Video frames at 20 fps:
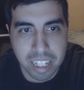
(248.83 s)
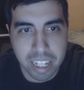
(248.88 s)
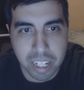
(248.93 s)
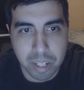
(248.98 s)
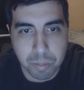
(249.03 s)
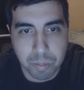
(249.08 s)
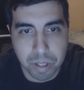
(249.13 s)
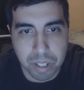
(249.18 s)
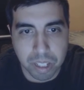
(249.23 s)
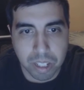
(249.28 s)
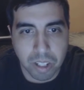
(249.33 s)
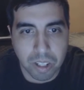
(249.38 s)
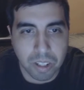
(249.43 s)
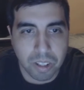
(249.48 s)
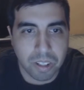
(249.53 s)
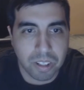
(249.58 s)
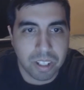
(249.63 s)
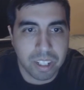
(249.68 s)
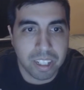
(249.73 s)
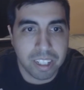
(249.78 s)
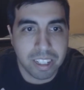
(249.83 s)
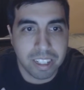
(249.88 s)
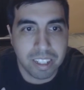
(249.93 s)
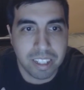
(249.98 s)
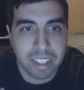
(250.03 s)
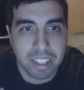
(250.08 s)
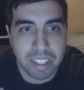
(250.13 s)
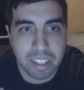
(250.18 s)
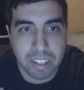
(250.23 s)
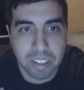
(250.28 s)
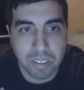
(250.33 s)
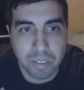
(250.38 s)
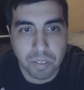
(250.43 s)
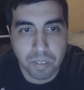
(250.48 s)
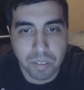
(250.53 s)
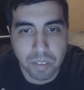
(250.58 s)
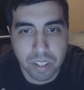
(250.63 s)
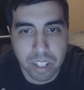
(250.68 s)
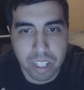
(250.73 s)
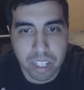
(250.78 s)
Hit him with a card.
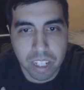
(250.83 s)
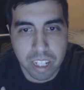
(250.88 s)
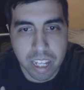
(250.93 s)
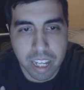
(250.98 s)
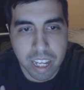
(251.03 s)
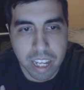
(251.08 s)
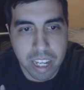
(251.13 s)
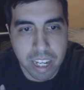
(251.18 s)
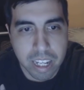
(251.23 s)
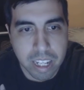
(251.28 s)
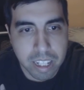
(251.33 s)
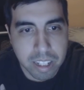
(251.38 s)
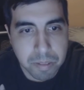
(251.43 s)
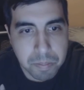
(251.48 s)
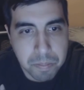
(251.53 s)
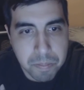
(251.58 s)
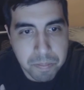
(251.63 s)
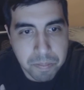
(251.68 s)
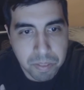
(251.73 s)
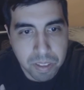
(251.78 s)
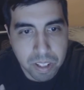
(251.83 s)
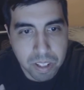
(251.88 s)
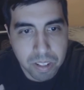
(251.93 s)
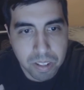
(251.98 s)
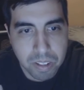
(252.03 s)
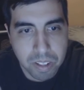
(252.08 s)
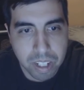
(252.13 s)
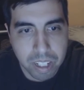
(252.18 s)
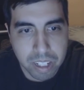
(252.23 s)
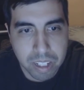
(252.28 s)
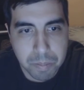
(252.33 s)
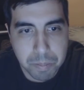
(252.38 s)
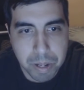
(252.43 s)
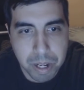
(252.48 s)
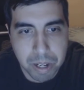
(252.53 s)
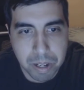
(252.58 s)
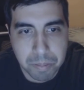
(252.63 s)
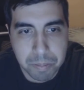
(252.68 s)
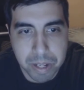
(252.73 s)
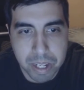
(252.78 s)
Right in the head. Do not
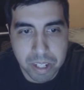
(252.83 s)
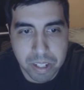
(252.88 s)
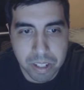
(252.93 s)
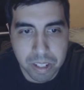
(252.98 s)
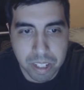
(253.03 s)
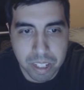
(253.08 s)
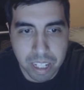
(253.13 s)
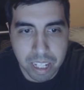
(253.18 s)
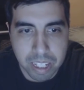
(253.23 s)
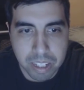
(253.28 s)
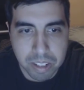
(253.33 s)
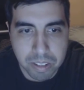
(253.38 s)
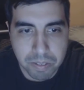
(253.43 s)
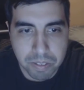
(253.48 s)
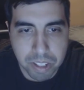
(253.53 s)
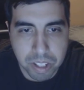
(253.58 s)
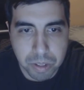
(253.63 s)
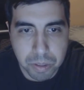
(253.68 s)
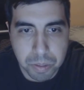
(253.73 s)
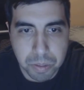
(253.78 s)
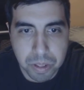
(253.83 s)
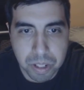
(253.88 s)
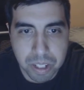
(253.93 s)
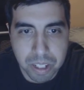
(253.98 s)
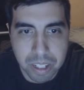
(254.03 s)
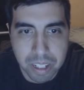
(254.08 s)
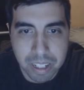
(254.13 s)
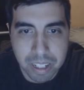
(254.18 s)
compare me to the likes of you.